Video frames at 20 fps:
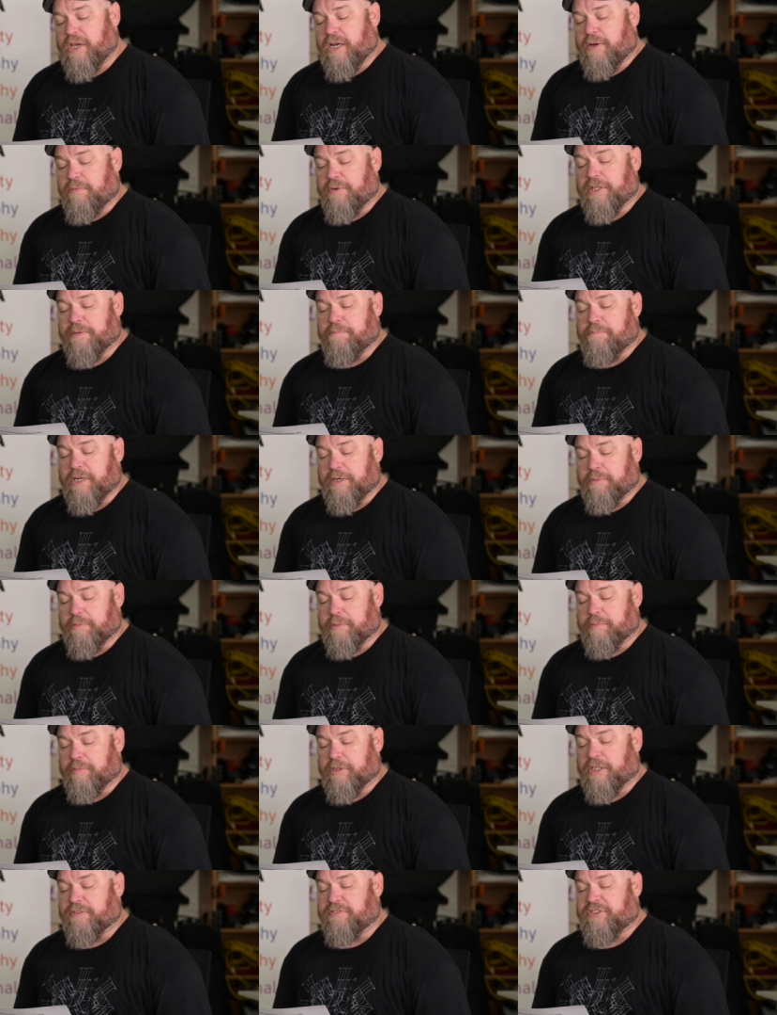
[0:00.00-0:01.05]
with a minimum
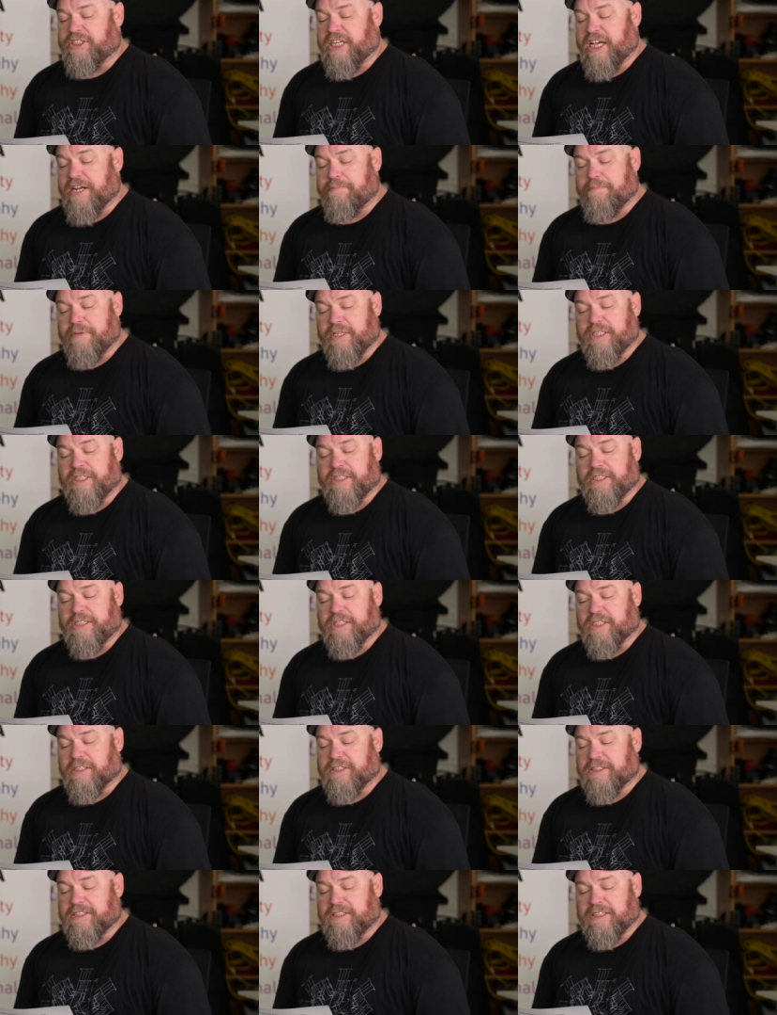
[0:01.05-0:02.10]
of $10 million
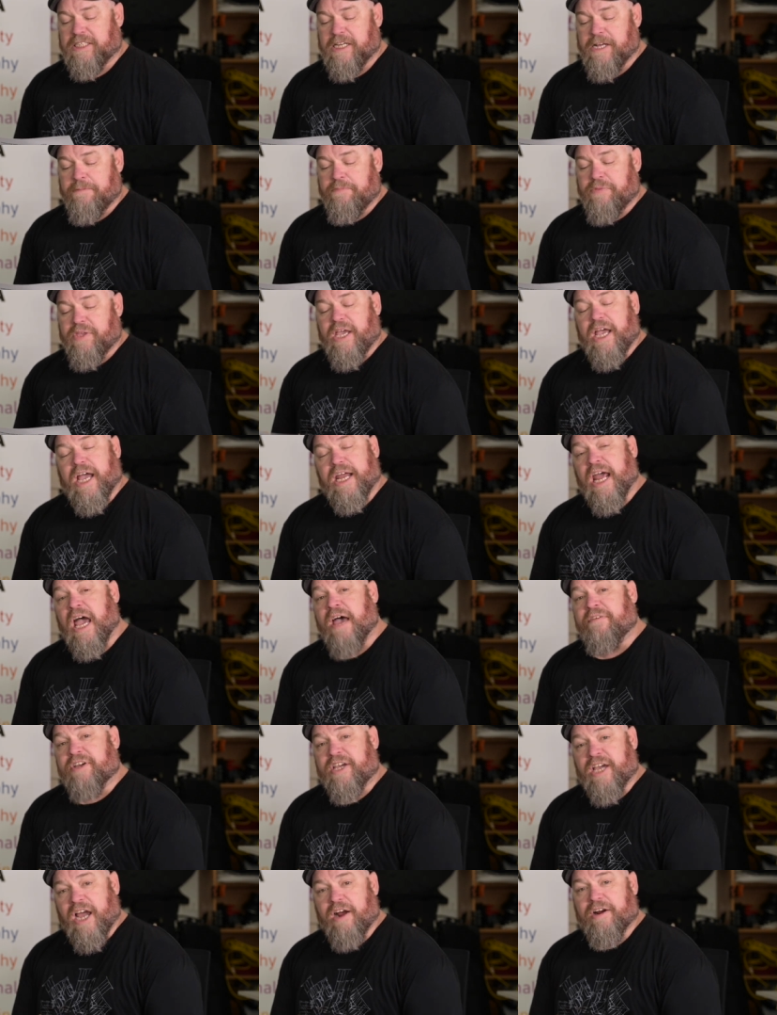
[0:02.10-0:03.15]
and have a
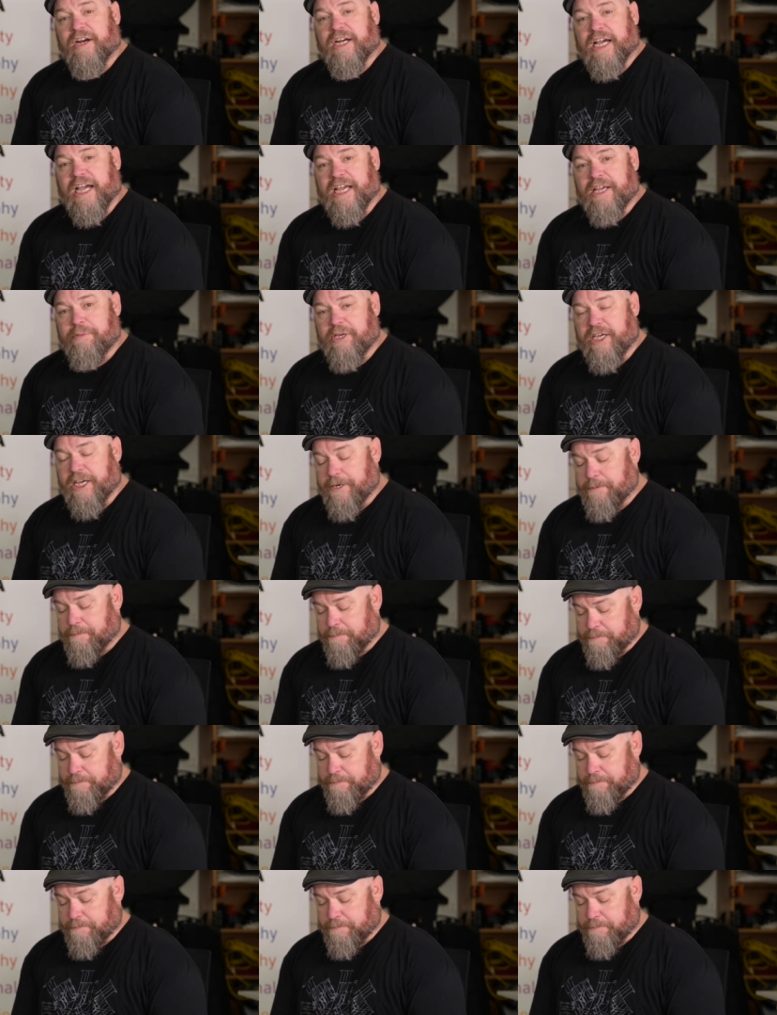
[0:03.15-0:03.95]
current ABN.